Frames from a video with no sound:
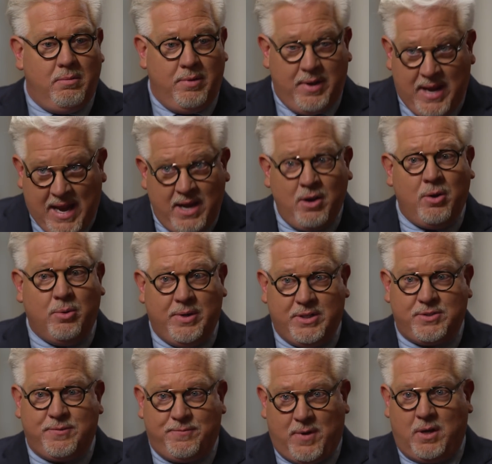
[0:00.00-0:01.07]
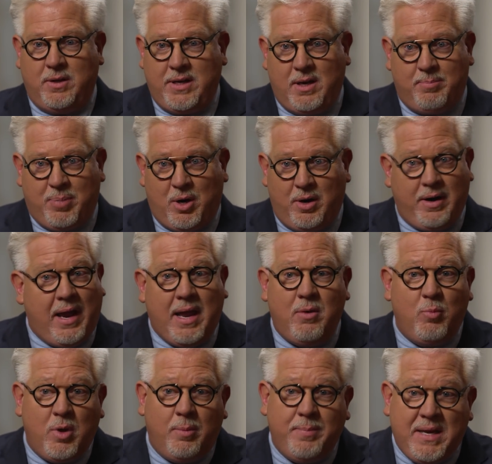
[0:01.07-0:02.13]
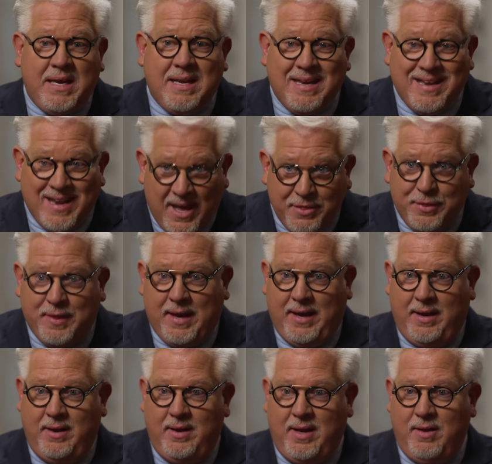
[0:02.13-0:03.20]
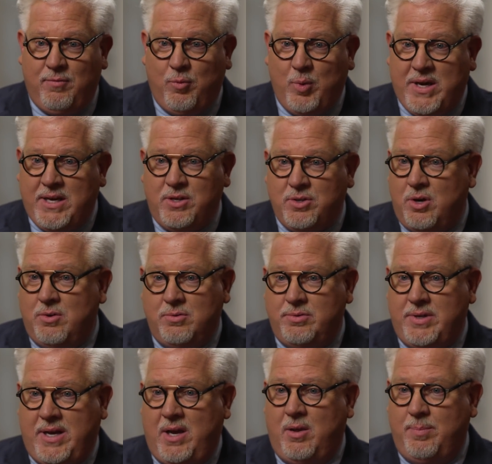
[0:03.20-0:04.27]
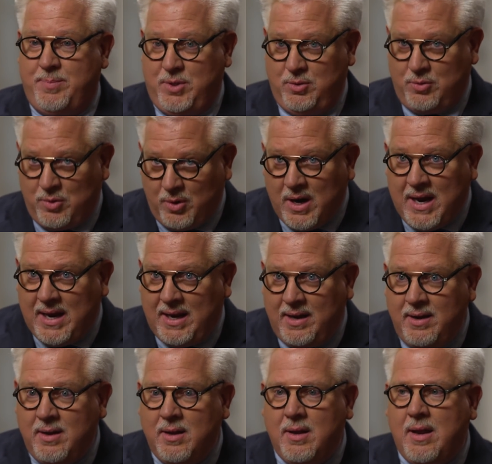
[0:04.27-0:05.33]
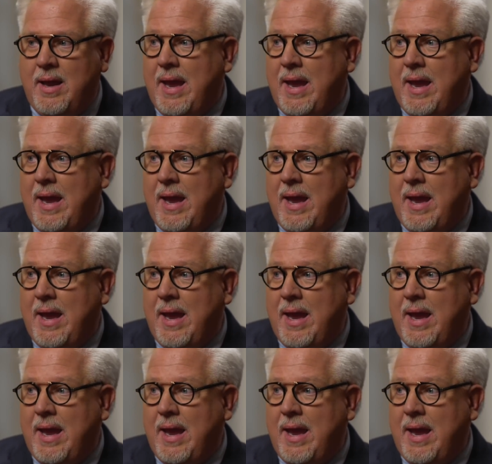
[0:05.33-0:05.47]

NATO is falling apart and will mean nothing if we don't help Ukraine,